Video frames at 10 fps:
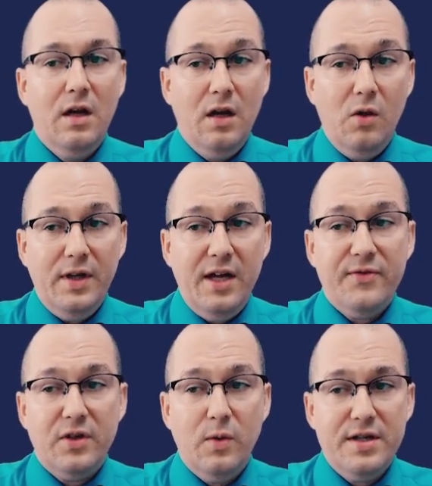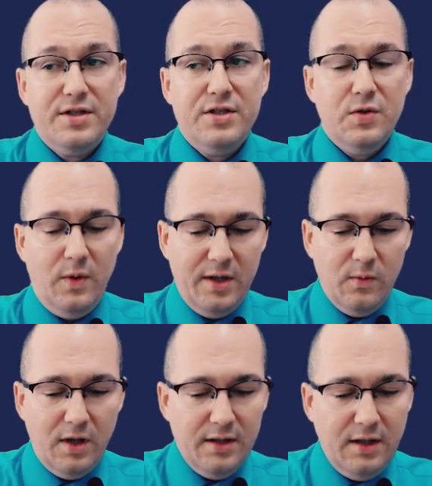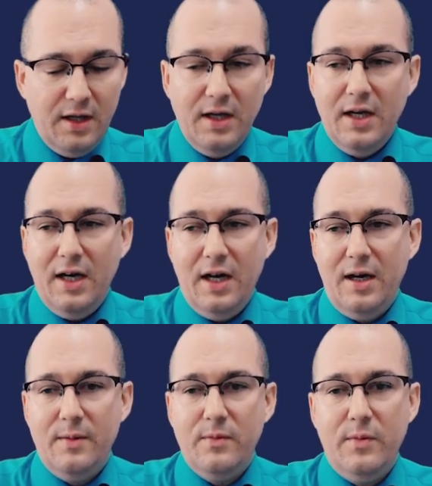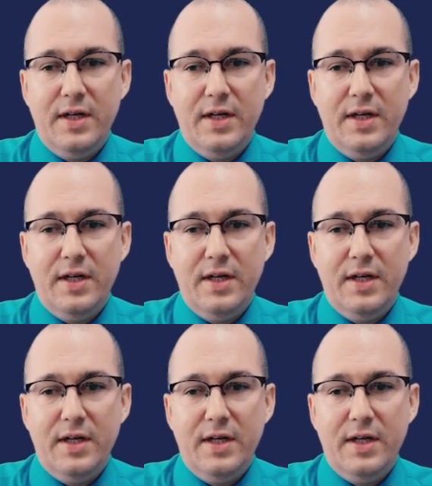Okay, for question 21, we